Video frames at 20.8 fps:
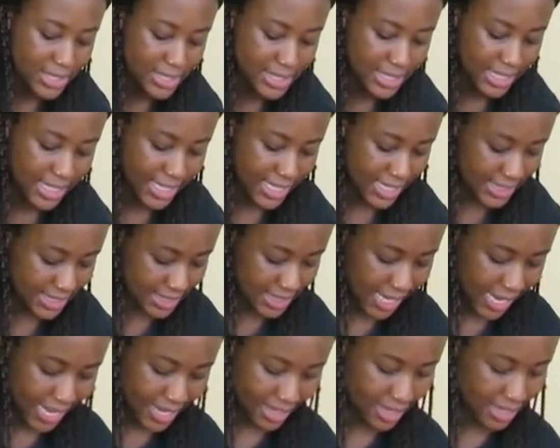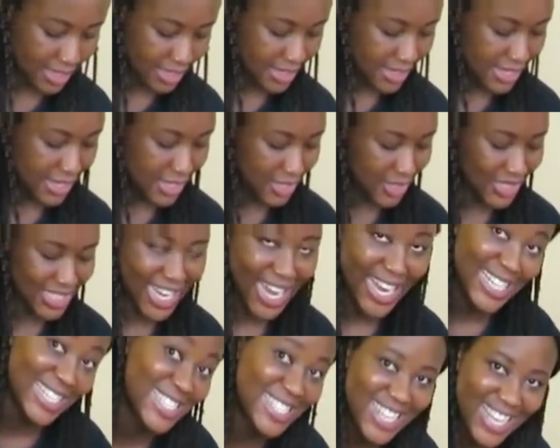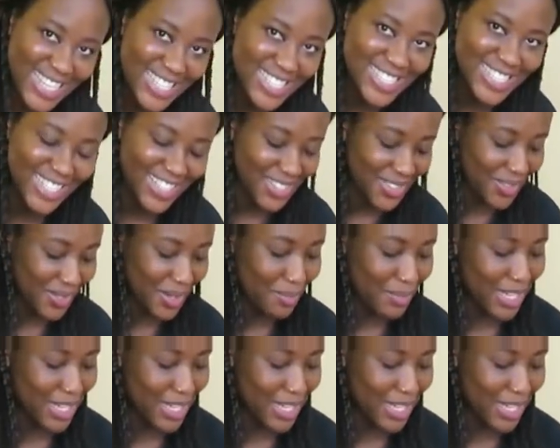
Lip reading: slit, like, so it's kind of sexy, you know what